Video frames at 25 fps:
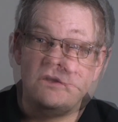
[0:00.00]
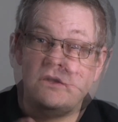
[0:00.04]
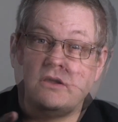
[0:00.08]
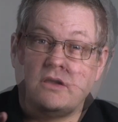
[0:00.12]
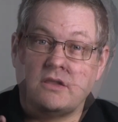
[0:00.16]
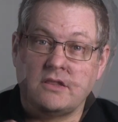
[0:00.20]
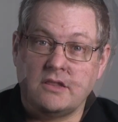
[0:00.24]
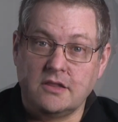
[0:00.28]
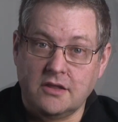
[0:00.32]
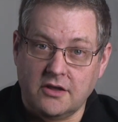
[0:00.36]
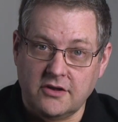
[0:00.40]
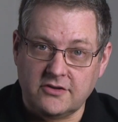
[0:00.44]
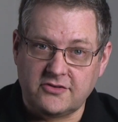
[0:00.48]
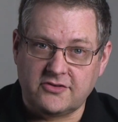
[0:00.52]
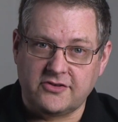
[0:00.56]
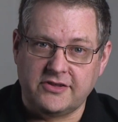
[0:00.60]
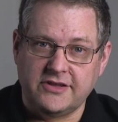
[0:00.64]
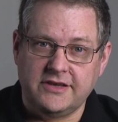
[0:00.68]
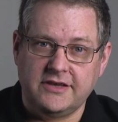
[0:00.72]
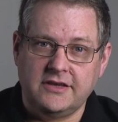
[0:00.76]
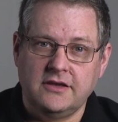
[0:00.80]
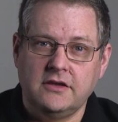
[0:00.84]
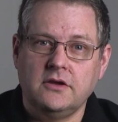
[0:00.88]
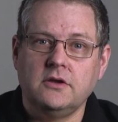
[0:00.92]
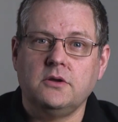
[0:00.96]
And
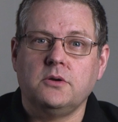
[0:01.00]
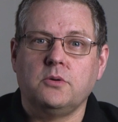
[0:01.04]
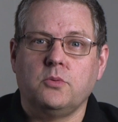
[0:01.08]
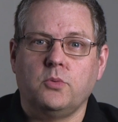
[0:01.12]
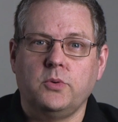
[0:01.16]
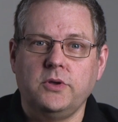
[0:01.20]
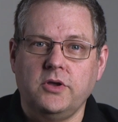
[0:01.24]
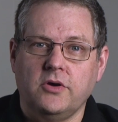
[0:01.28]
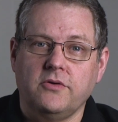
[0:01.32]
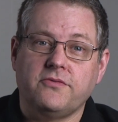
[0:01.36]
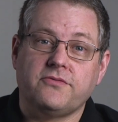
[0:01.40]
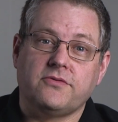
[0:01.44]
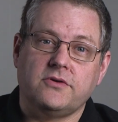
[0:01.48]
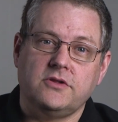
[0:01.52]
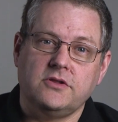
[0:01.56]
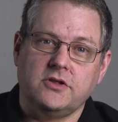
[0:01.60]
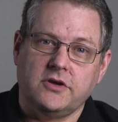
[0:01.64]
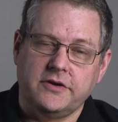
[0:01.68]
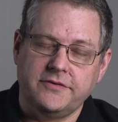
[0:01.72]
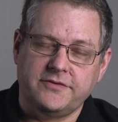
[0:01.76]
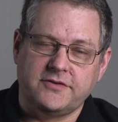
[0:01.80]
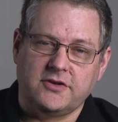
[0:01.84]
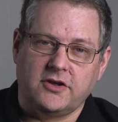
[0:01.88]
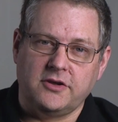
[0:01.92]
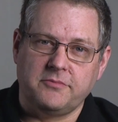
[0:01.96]
lastly, we offer a
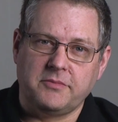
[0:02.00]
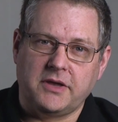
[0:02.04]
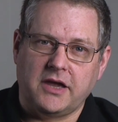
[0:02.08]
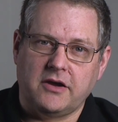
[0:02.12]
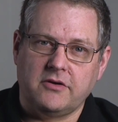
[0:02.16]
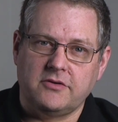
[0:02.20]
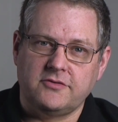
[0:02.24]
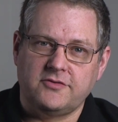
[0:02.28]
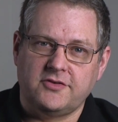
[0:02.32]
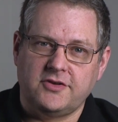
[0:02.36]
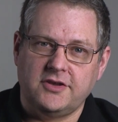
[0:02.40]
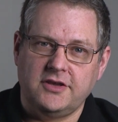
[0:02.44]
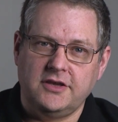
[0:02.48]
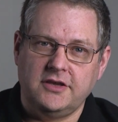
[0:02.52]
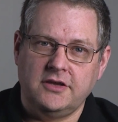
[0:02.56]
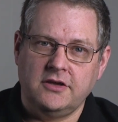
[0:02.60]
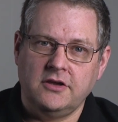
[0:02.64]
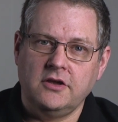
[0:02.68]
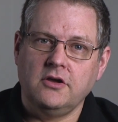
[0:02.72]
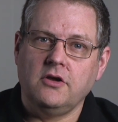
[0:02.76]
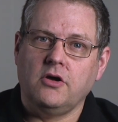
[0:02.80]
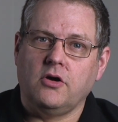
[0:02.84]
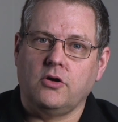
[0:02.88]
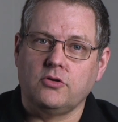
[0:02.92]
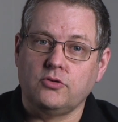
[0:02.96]
lifetime guarantee
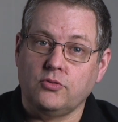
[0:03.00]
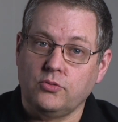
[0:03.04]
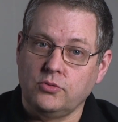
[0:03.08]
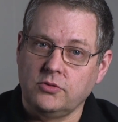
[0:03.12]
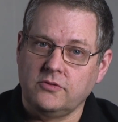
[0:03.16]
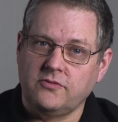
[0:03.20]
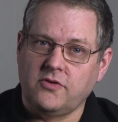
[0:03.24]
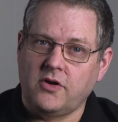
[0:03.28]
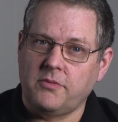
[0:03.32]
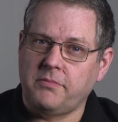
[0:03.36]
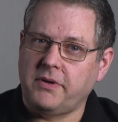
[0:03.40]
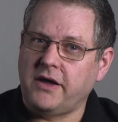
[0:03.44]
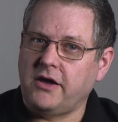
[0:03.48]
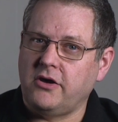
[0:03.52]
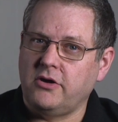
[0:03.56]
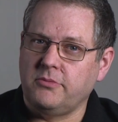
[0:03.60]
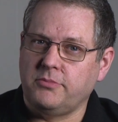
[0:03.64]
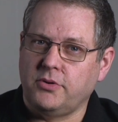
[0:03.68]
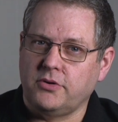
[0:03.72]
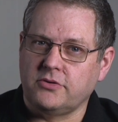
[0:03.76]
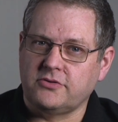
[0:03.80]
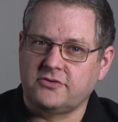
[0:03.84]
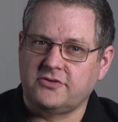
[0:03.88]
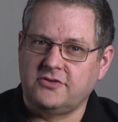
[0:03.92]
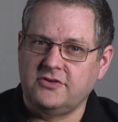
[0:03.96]
on all of our power
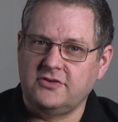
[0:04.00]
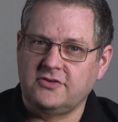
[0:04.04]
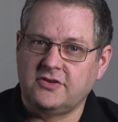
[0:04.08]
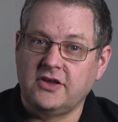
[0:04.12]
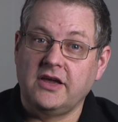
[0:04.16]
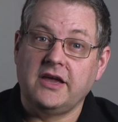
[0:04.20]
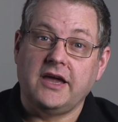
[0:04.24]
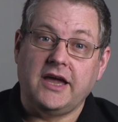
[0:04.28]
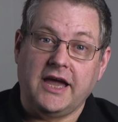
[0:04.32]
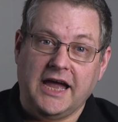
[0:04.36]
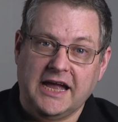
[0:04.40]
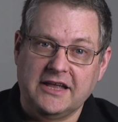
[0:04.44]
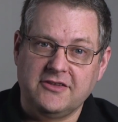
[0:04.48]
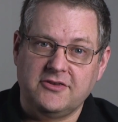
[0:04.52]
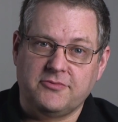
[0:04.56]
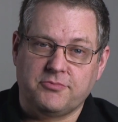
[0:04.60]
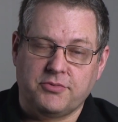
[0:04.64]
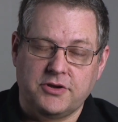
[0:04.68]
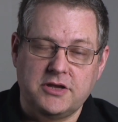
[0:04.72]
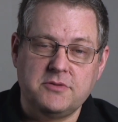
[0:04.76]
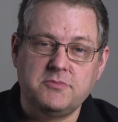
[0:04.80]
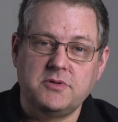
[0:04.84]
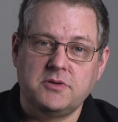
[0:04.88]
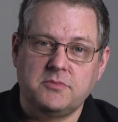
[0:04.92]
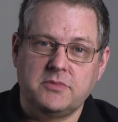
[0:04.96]
boxes and
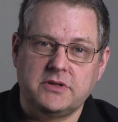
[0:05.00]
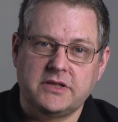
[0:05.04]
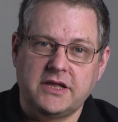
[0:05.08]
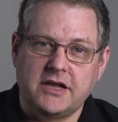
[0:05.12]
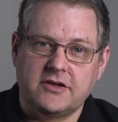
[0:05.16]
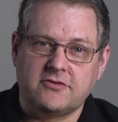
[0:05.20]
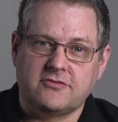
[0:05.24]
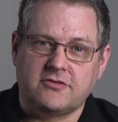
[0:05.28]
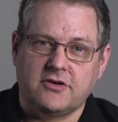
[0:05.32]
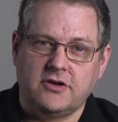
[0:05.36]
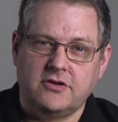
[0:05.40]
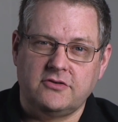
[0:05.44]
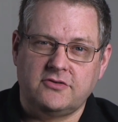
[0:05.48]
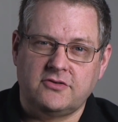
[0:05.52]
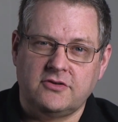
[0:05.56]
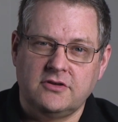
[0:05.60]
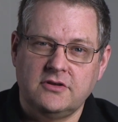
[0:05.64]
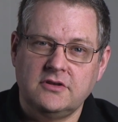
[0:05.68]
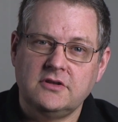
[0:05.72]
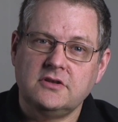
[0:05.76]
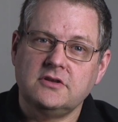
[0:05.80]
premium electrodes.